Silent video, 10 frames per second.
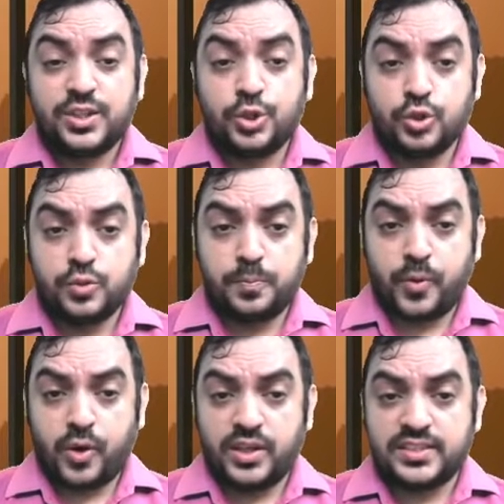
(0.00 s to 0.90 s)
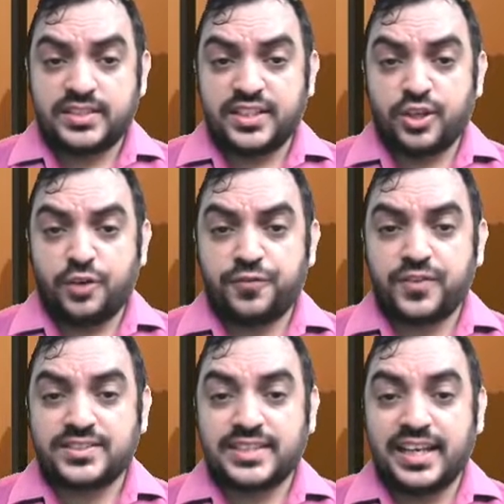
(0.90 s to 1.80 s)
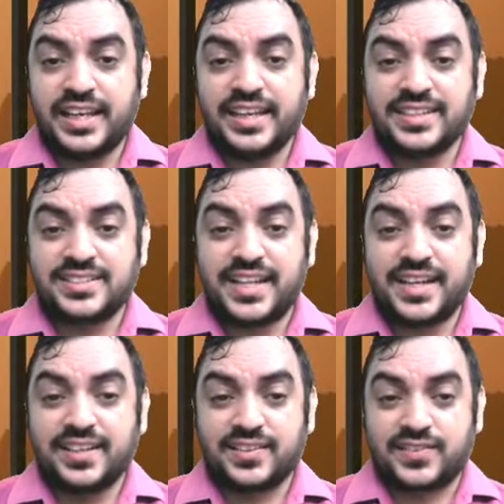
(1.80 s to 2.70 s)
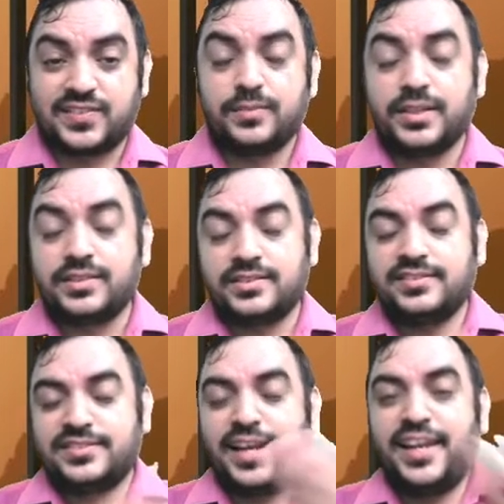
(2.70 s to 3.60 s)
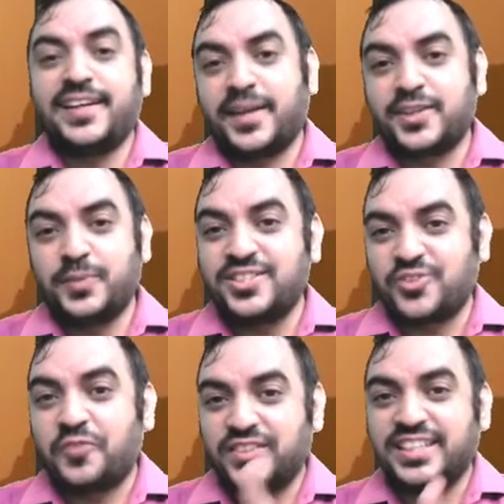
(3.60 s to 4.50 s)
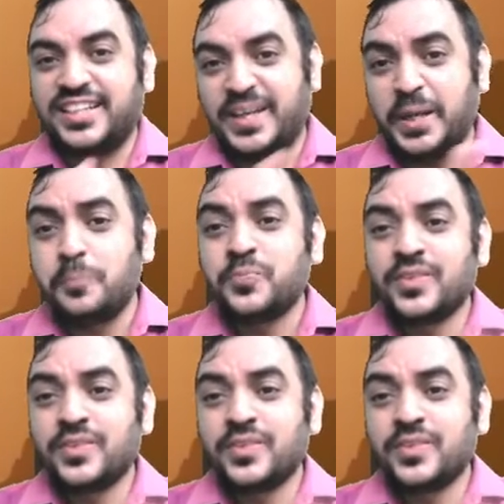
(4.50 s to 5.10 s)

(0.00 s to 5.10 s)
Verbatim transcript: No policy of selling its debtors. I mean, selling debtors means not physically.